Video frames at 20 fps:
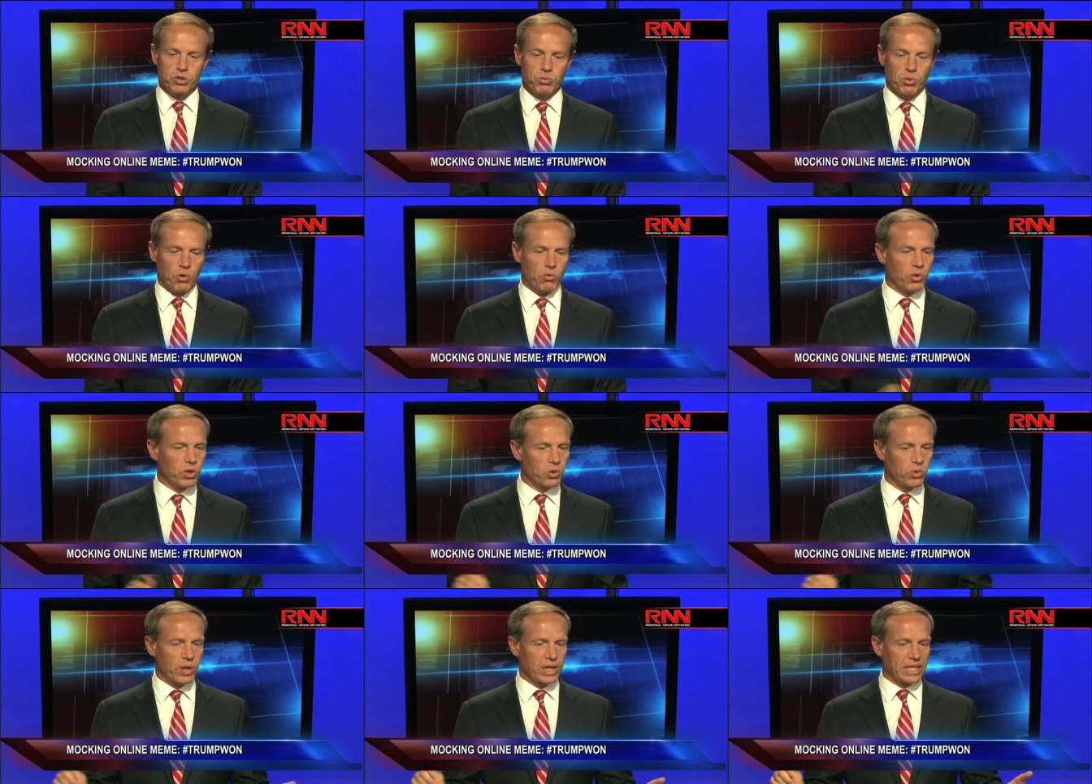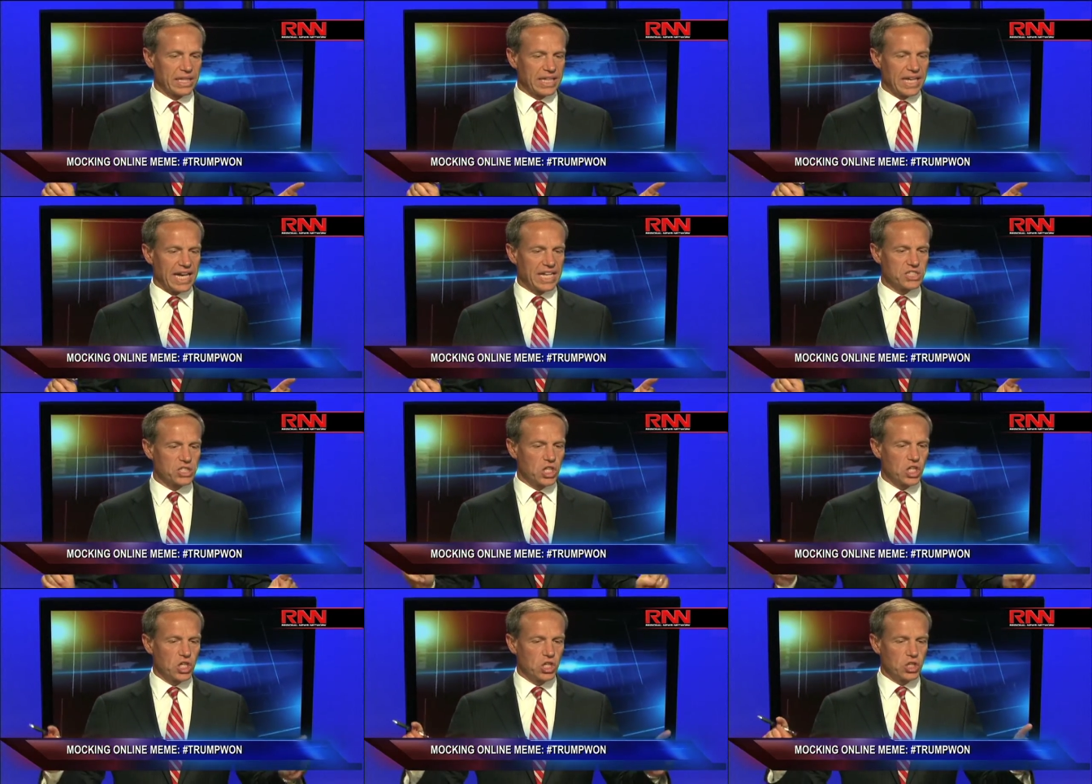more. Real quickly, guys,
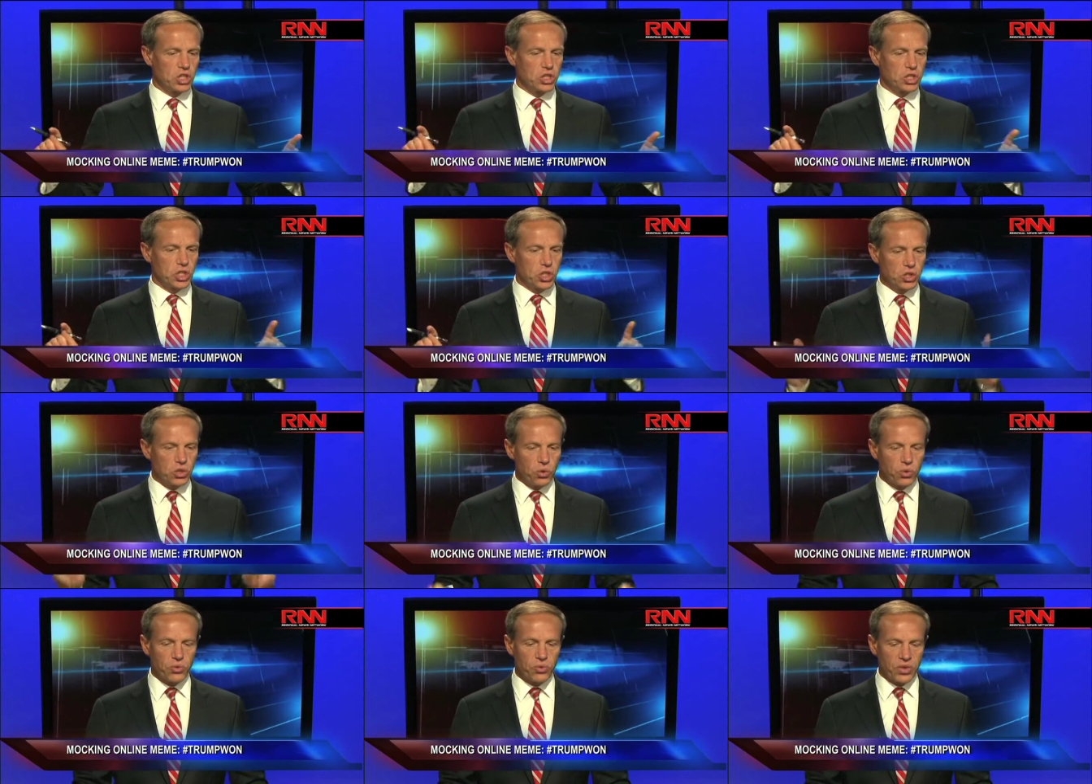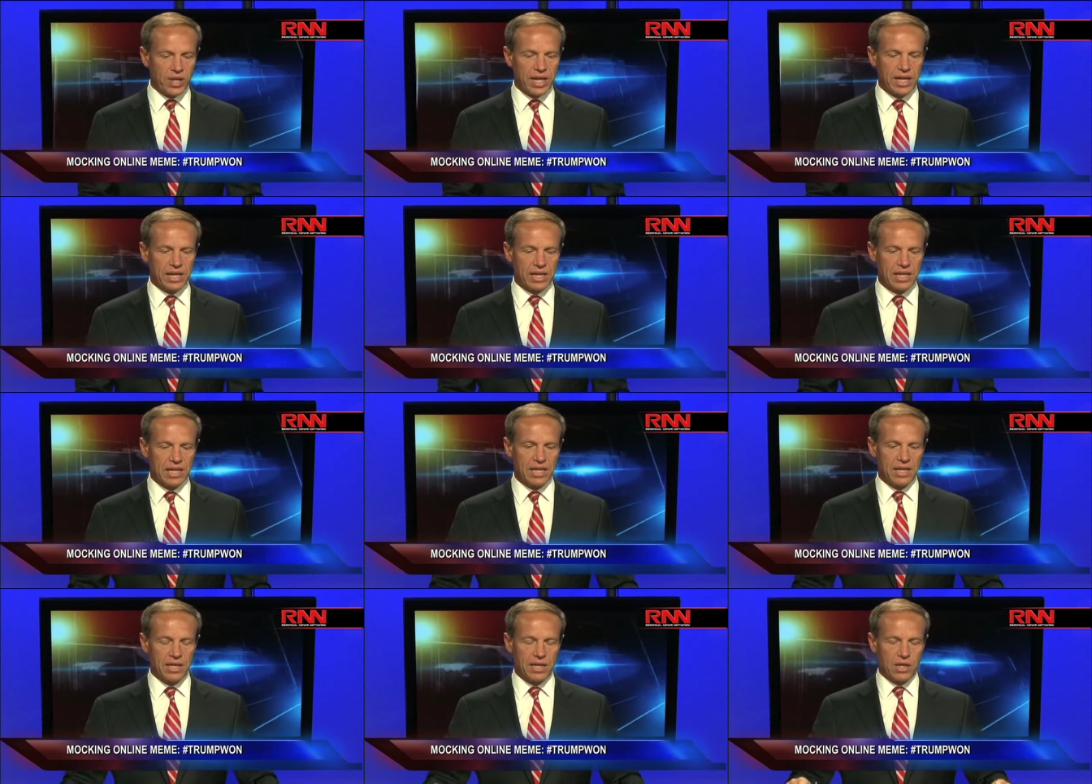do you think
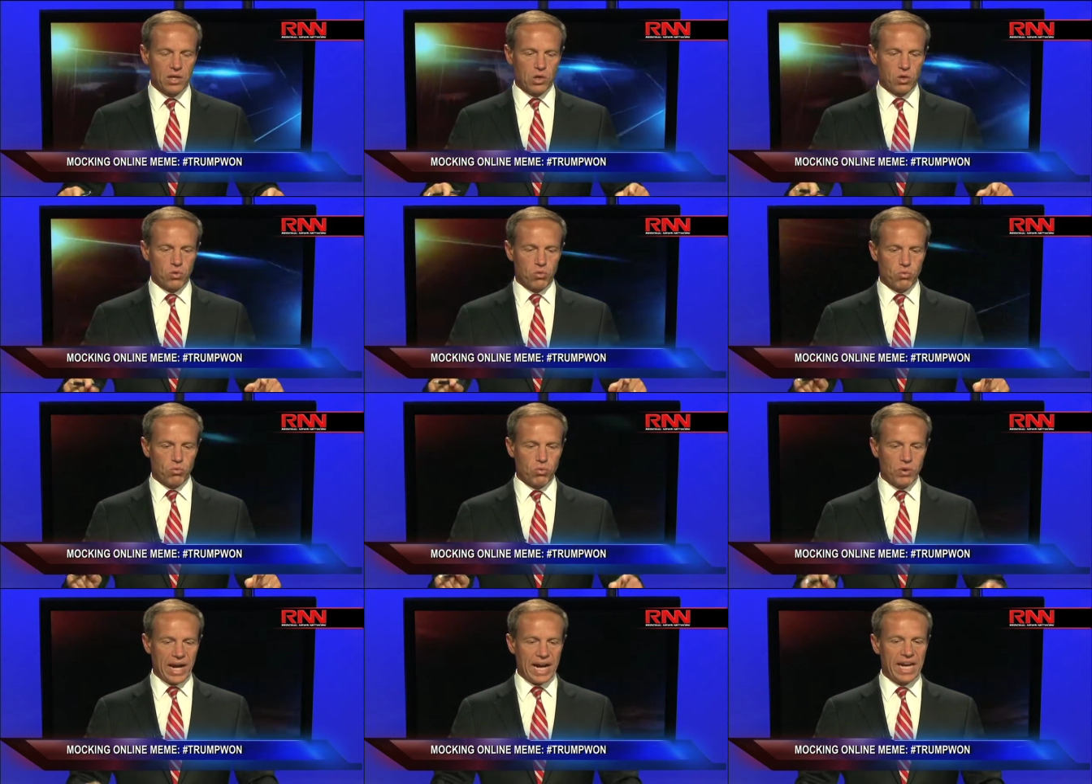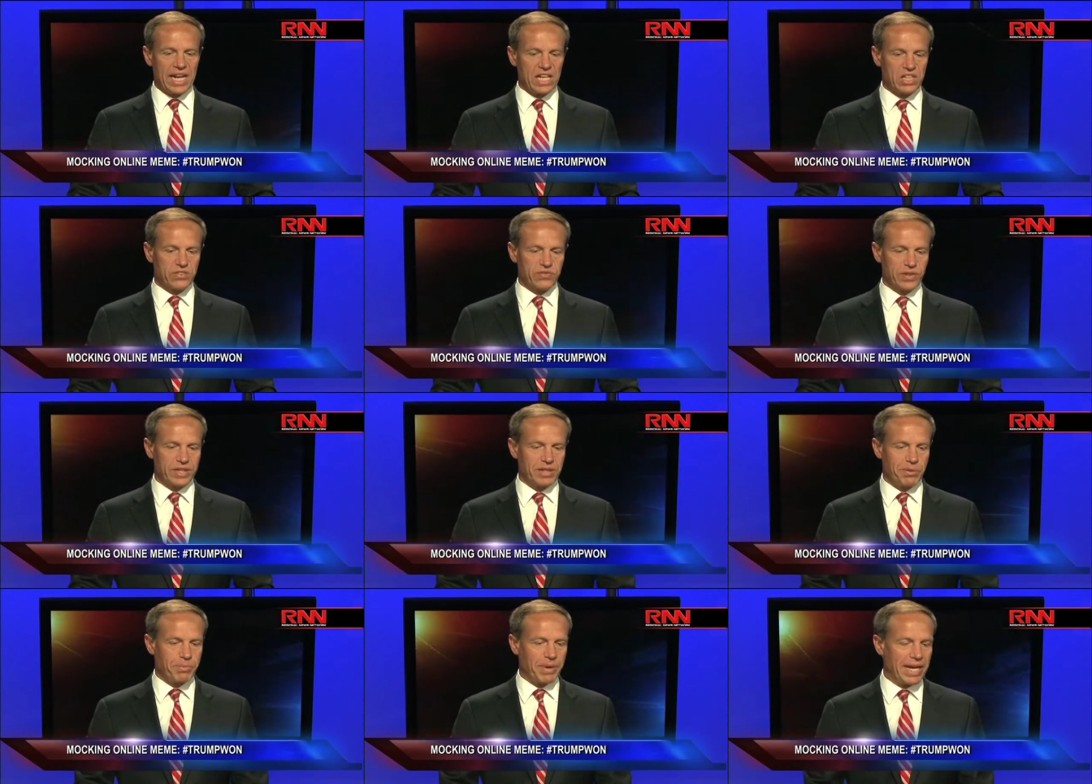ratings for
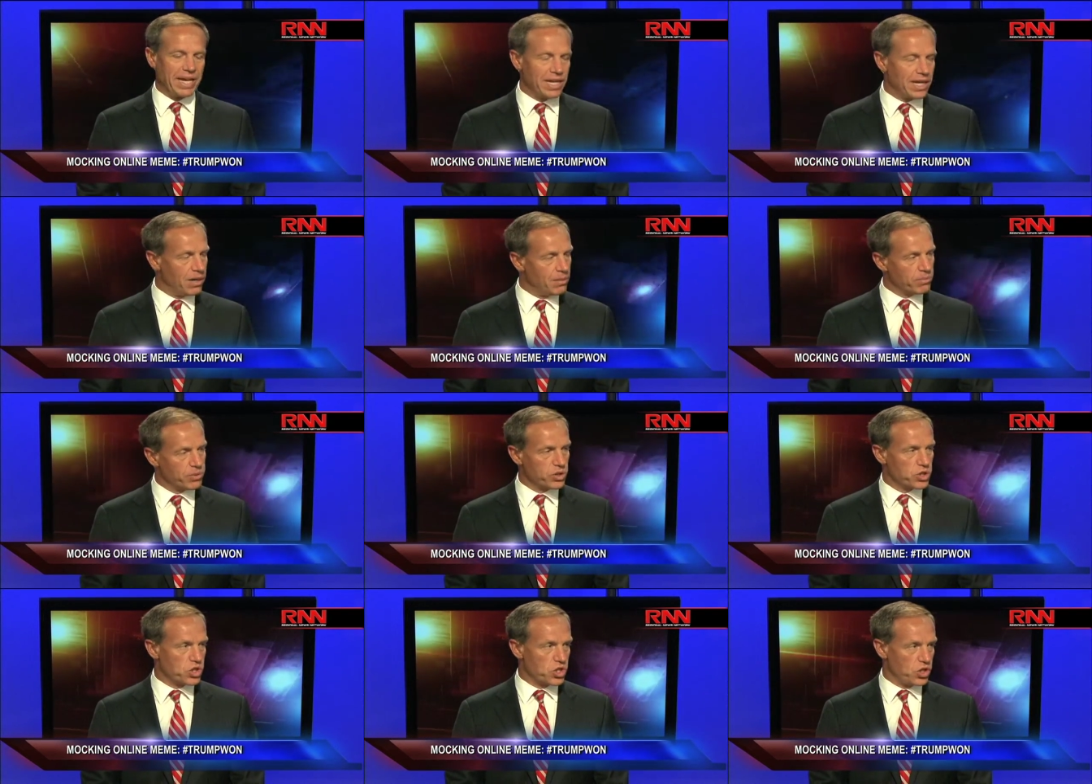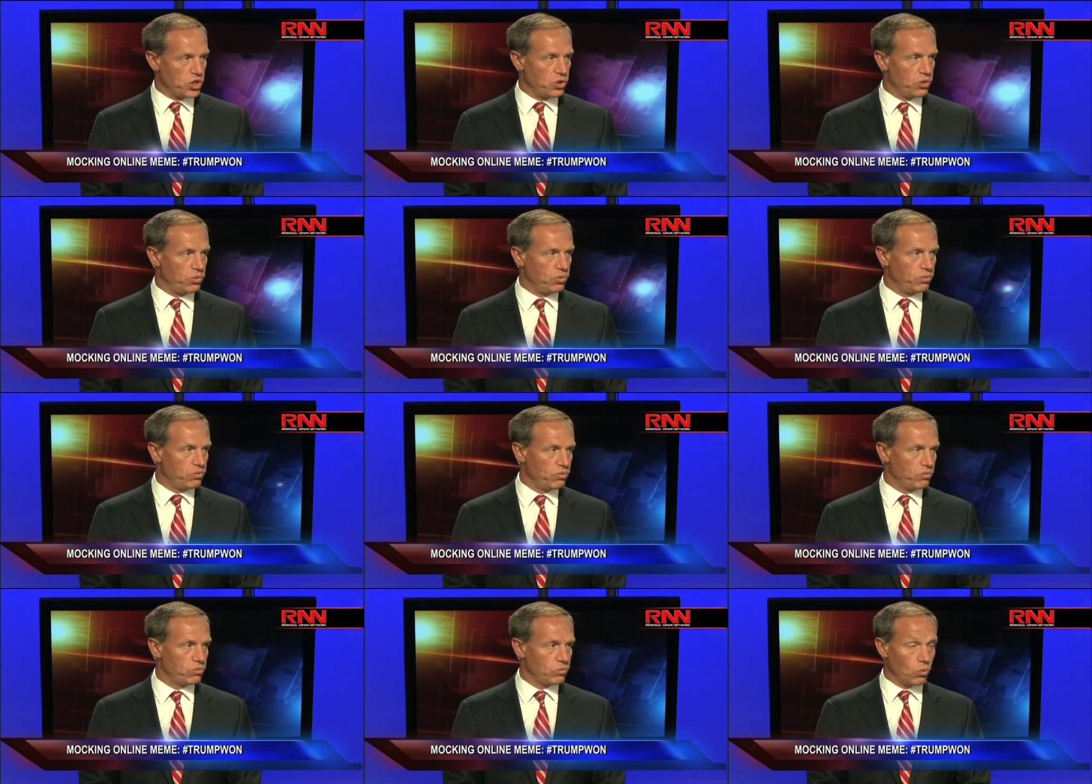debate number two
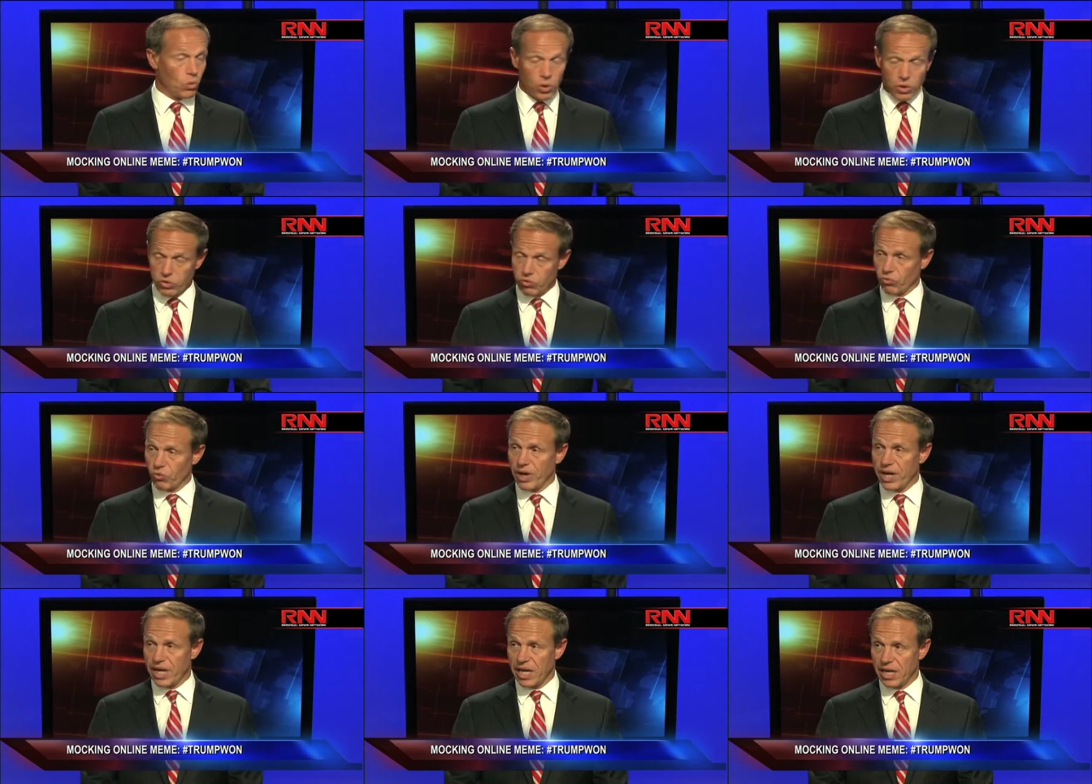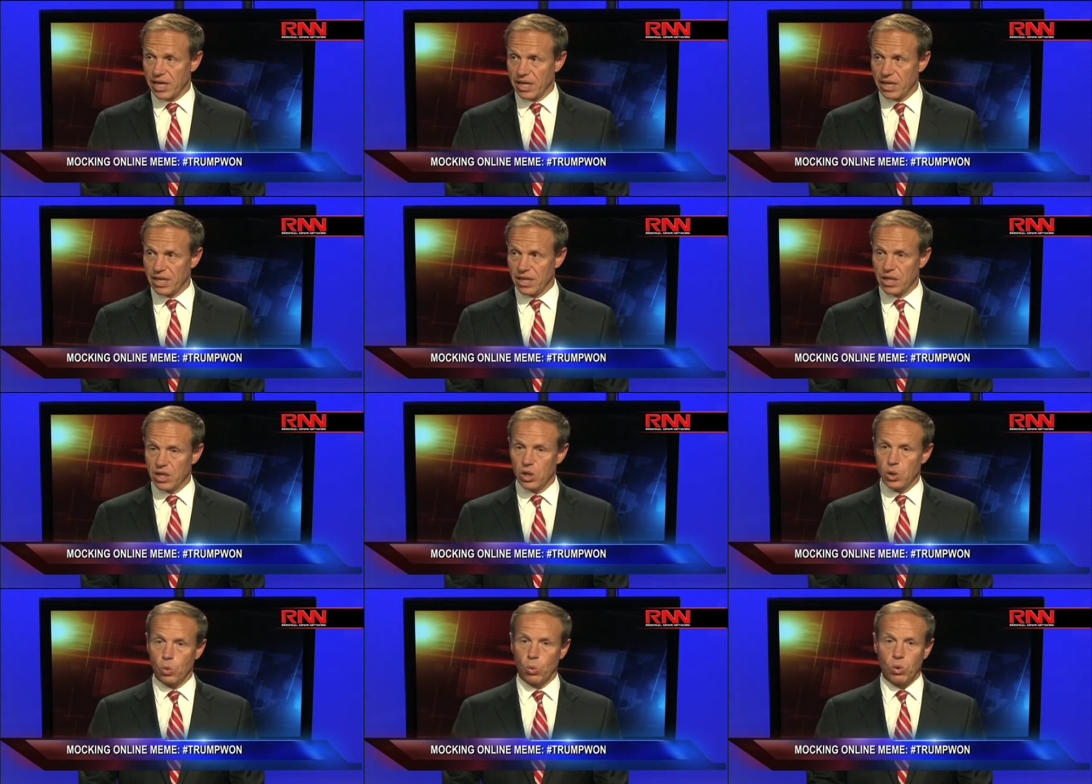or three
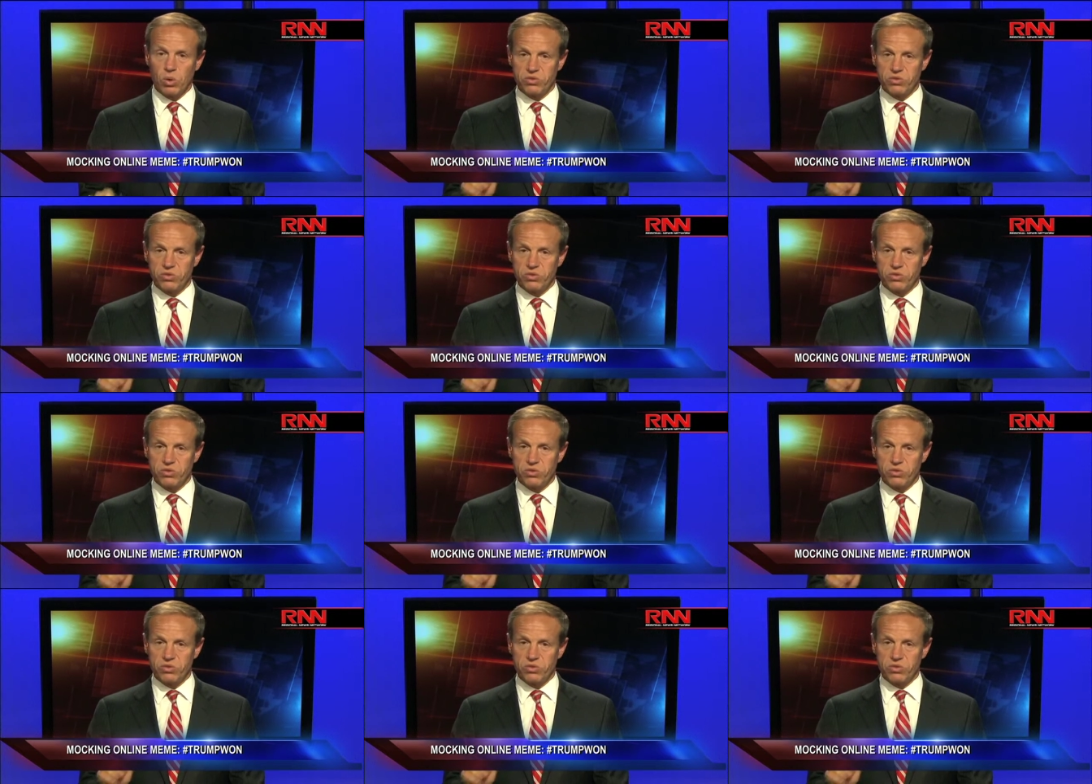will